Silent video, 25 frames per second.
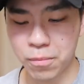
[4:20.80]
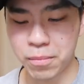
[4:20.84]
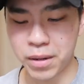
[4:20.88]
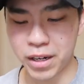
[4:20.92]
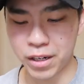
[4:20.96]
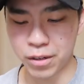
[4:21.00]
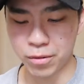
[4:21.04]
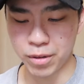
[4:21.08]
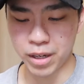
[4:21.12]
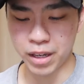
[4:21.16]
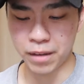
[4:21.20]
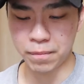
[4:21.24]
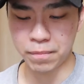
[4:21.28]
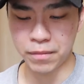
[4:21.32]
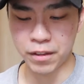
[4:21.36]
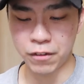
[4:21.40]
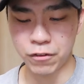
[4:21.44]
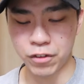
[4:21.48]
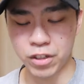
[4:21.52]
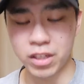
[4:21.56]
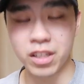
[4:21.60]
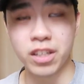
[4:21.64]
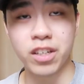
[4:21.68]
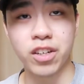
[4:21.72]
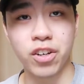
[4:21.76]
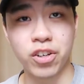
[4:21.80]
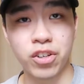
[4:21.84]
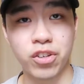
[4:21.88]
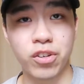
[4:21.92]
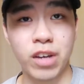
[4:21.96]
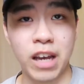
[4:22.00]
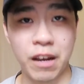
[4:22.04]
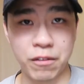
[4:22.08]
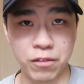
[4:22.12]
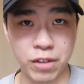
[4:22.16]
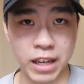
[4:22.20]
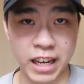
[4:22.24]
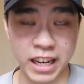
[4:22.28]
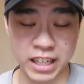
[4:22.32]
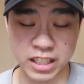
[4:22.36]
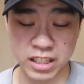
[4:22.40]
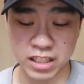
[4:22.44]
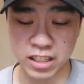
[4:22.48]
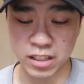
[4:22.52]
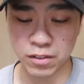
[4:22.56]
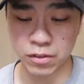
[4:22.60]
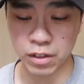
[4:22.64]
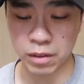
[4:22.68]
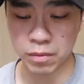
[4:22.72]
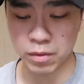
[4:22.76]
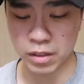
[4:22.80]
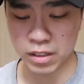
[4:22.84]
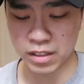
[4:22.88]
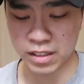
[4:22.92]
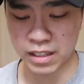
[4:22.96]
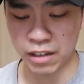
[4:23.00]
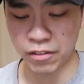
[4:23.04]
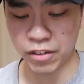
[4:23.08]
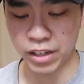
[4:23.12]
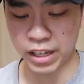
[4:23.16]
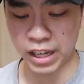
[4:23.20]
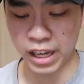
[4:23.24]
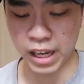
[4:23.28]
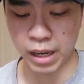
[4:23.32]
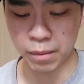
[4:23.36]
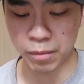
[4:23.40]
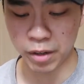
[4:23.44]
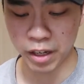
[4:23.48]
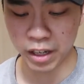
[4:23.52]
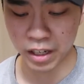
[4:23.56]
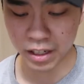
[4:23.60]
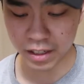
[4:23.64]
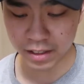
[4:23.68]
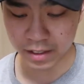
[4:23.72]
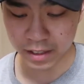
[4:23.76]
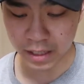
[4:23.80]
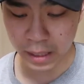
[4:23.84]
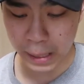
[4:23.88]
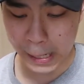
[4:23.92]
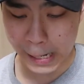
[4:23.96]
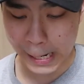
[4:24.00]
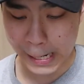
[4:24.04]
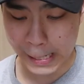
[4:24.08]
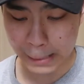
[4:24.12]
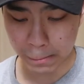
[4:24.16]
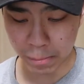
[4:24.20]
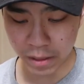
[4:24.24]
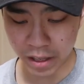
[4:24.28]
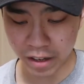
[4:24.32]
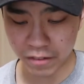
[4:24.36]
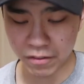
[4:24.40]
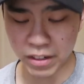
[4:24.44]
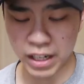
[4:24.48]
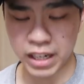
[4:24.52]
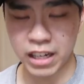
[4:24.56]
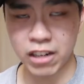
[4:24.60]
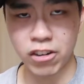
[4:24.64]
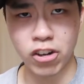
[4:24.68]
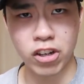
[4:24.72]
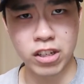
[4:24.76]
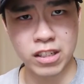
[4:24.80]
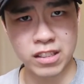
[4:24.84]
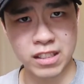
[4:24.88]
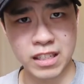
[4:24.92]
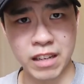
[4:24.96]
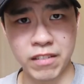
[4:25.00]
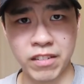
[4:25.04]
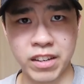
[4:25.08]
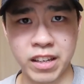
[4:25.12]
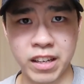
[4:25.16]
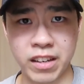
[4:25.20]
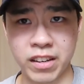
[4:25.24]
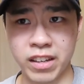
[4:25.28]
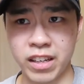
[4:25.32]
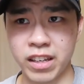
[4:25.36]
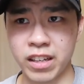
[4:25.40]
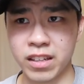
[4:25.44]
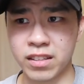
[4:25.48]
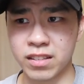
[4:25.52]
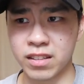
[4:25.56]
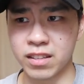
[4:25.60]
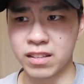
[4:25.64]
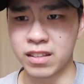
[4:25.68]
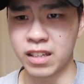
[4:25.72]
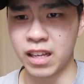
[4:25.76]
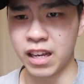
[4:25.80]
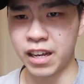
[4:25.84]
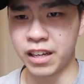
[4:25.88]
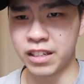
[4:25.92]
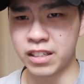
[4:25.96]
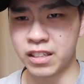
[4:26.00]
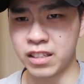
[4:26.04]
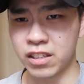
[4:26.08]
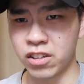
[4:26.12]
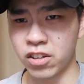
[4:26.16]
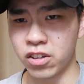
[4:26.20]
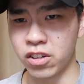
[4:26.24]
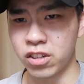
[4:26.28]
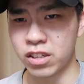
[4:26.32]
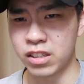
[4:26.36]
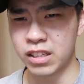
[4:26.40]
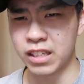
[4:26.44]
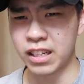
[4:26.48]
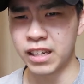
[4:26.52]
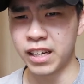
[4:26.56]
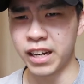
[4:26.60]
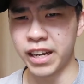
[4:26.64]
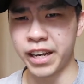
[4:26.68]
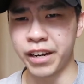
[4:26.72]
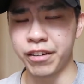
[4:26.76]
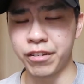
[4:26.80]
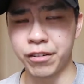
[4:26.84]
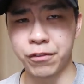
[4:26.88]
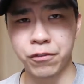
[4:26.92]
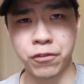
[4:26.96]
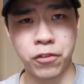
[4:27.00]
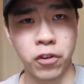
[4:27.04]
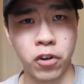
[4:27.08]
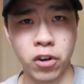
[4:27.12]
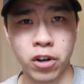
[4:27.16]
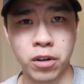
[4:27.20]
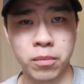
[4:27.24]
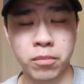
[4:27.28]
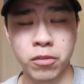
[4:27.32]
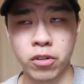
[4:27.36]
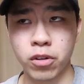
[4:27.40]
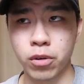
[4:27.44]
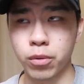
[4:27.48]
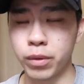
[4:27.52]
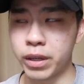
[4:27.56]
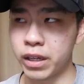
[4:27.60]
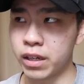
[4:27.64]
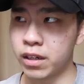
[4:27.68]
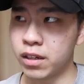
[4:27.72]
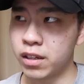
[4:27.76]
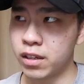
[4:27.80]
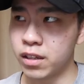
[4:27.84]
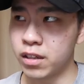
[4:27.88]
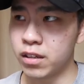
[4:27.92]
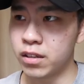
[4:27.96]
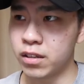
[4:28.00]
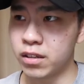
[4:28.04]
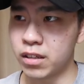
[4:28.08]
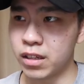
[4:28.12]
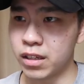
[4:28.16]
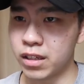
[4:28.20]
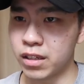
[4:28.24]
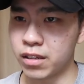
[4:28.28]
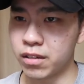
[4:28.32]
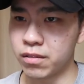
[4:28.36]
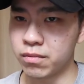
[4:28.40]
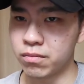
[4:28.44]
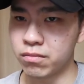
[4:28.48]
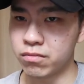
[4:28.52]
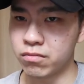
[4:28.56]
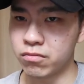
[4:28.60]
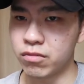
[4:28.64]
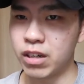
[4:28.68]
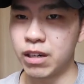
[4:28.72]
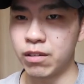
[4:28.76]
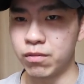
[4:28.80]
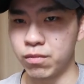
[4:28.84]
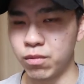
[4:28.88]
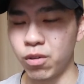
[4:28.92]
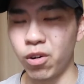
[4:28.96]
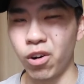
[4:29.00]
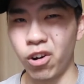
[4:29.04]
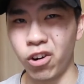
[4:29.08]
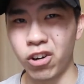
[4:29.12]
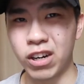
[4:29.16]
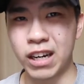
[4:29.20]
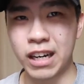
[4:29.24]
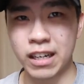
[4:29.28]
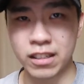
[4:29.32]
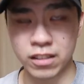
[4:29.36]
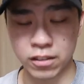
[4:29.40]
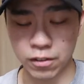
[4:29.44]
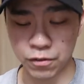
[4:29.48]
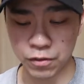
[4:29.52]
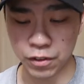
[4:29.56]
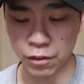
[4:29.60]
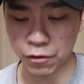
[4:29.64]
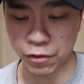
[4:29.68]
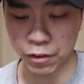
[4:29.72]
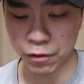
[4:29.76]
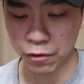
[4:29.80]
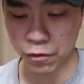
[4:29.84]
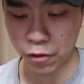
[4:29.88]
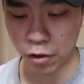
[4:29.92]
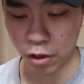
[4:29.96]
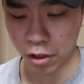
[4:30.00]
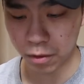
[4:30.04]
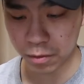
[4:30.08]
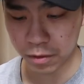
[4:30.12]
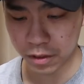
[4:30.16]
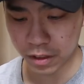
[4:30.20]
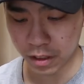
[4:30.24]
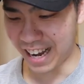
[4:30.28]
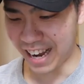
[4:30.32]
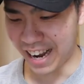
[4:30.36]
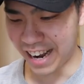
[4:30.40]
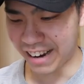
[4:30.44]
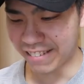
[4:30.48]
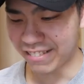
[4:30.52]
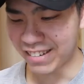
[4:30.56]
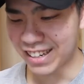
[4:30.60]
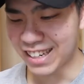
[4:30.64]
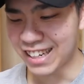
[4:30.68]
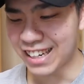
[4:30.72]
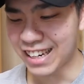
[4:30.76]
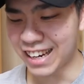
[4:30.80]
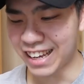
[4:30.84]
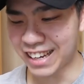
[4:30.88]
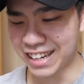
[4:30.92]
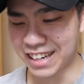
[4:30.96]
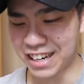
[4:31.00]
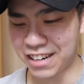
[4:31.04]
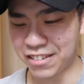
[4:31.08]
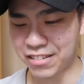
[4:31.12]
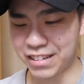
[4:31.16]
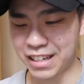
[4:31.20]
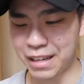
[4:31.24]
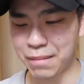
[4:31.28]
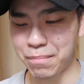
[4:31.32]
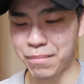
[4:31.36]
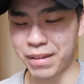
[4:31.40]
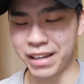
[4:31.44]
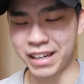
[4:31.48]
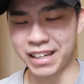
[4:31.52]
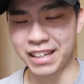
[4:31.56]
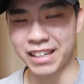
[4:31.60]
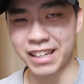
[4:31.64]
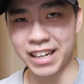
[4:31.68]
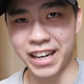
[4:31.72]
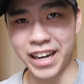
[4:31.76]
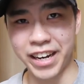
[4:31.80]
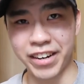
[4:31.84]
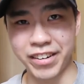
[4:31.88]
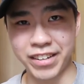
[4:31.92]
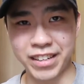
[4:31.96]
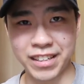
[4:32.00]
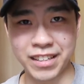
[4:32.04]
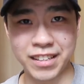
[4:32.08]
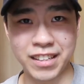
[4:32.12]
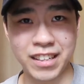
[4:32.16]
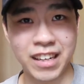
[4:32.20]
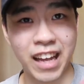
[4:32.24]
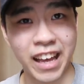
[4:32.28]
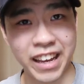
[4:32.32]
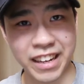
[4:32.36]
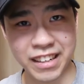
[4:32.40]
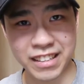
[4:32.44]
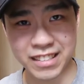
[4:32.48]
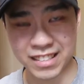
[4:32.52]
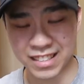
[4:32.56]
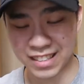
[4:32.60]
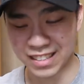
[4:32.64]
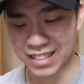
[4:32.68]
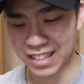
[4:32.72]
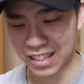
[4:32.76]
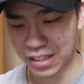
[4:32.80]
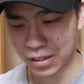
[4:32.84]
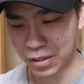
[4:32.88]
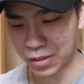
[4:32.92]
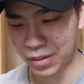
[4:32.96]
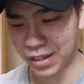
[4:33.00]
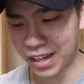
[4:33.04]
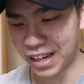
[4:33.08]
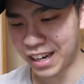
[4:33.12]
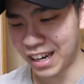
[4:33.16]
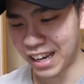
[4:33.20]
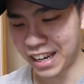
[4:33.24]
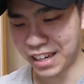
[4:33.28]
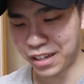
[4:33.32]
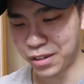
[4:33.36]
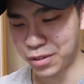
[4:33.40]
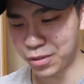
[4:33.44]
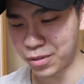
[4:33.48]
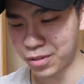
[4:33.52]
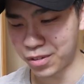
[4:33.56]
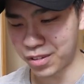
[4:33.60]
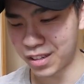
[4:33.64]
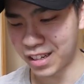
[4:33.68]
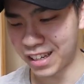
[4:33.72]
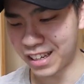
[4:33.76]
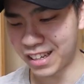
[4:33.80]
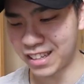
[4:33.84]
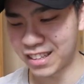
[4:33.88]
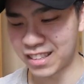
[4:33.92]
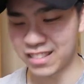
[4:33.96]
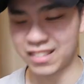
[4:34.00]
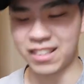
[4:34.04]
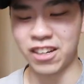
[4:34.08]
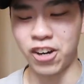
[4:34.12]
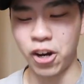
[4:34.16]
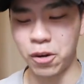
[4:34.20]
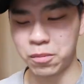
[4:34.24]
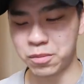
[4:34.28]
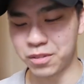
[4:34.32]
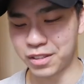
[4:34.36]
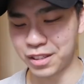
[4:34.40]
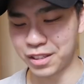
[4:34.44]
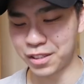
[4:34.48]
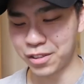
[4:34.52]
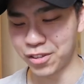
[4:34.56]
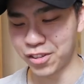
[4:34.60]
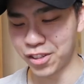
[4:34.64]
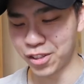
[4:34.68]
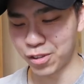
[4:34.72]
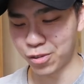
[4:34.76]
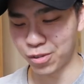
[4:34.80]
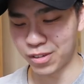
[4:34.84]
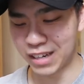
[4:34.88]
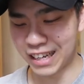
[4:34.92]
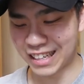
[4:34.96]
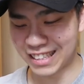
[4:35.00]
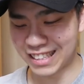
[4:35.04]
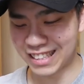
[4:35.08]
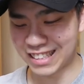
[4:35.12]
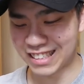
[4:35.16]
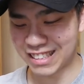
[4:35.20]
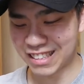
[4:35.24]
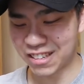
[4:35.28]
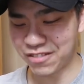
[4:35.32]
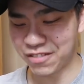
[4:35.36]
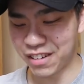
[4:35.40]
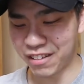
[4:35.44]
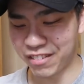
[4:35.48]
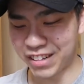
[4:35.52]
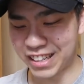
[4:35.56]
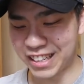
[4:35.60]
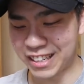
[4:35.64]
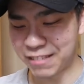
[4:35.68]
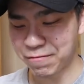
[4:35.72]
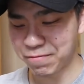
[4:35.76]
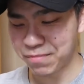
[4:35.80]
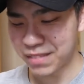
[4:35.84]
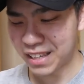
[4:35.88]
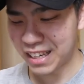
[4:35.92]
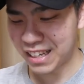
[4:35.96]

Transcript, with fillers: by the way, if you didn't know, you have to hatch this from the 7km eggs. And right now, all the 7km eggs is hatching all the Galarian form. Oh wait, uh, well, all kinds of different forms. I really like how they make Galarian, like Zigzagoon and Linoone and Obstagoon into like this very